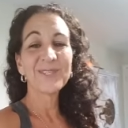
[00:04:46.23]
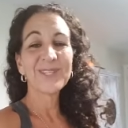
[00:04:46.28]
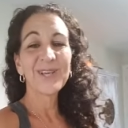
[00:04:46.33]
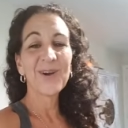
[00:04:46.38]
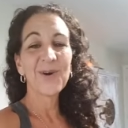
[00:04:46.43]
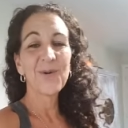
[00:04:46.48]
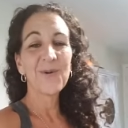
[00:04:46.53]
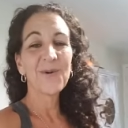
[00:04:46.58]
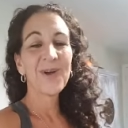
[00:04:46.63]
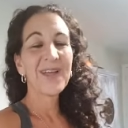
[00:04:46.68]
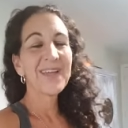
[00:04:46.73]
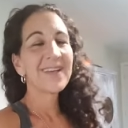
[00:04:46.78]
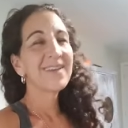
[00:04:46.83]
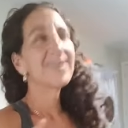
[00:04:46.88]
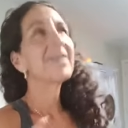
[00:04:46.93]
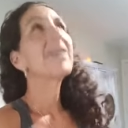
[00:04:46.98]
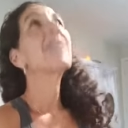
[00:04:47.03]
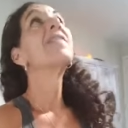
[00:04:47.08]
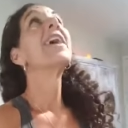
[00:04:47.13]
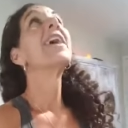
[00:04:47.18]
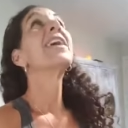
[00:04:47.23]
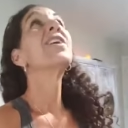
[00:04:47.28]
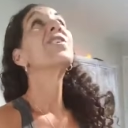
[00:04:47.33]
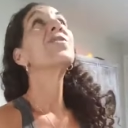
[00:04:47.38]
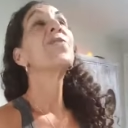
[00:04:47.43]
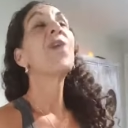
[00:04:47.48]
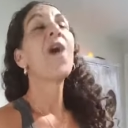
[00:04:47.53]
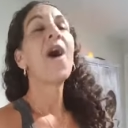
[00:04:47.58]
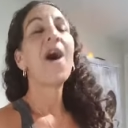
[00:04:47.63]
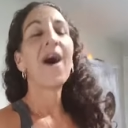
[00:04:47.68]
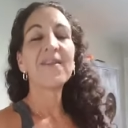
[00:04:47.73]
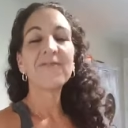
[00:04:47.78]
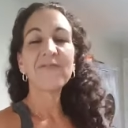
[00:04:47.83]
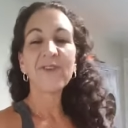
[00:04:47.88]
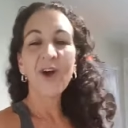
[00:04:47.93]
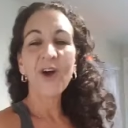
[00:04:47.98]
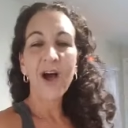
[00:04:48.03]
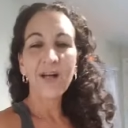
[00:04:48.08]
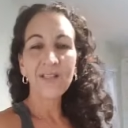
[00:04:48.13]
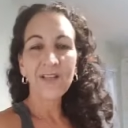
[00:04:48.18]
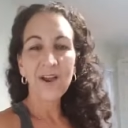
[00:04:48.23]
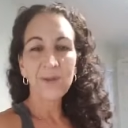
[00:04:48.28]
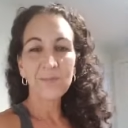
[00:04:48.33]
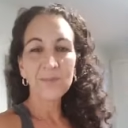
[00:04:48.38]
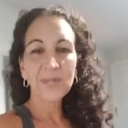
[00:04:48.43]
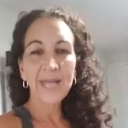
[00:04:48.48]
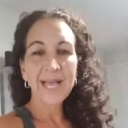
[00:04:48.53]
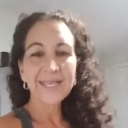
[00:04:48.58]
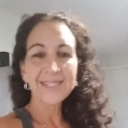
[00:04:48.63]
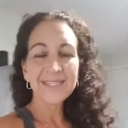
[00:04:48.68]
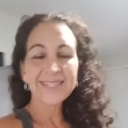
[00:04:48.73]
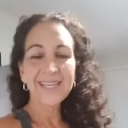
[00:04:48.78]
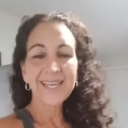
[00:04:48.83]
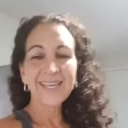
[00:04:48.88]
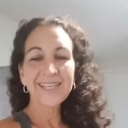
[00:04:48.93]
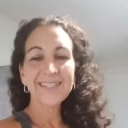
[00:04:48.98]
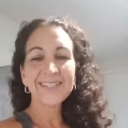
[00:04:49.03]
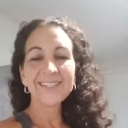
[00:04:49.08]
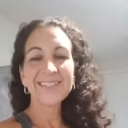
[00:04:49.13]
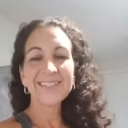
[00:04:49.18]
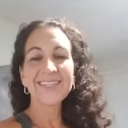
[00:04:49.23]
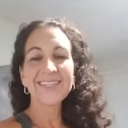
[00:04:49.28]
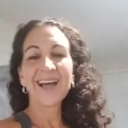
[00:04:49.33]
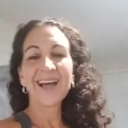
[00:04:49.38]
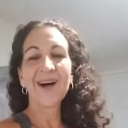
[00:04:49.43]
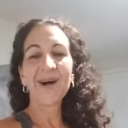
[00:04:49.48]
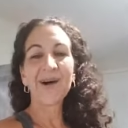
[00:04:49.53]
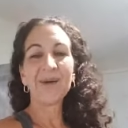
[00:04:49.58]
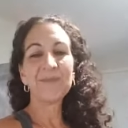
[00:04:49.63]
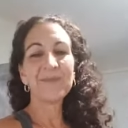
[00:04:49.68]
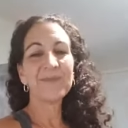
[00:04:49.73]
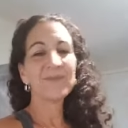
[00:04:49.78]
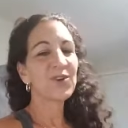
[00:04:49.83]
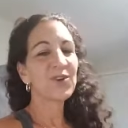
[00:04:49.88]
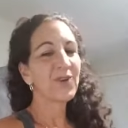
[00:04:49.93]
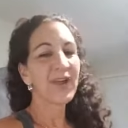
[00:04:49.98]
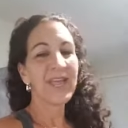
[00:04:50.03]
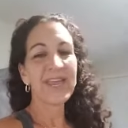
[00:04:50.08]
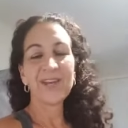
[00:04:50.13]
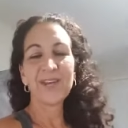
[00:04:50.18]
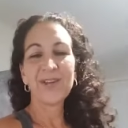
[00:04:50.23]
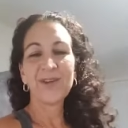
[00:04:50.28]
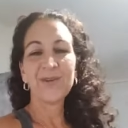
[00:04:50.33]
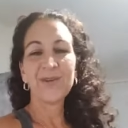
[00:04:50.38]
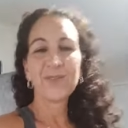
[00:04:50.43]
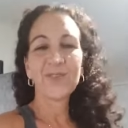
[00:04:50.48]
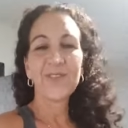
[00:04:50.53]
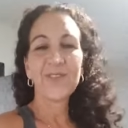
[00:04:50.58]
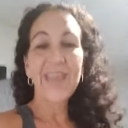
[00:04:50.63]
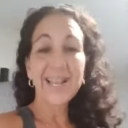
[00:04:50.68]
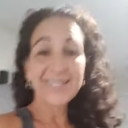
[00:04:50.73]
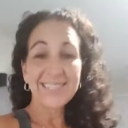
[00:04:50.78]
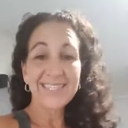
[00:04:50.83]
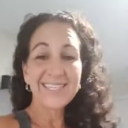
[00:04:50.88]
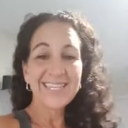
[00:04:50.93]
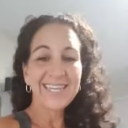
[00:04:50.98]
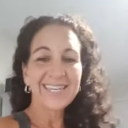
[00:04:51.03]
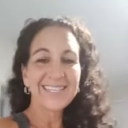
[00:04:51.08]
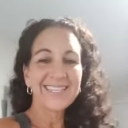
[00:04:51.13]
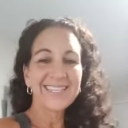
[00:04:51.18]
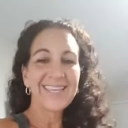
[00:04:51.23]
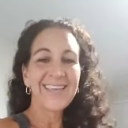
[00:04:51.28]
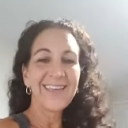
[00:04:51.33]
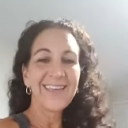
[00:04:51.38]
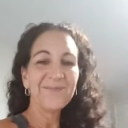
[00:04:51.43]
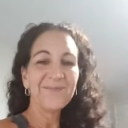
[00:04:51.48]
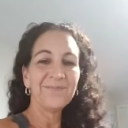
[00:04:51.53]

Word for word: So thank you, God, for all our blessings. Um, great news. So that's Dixie.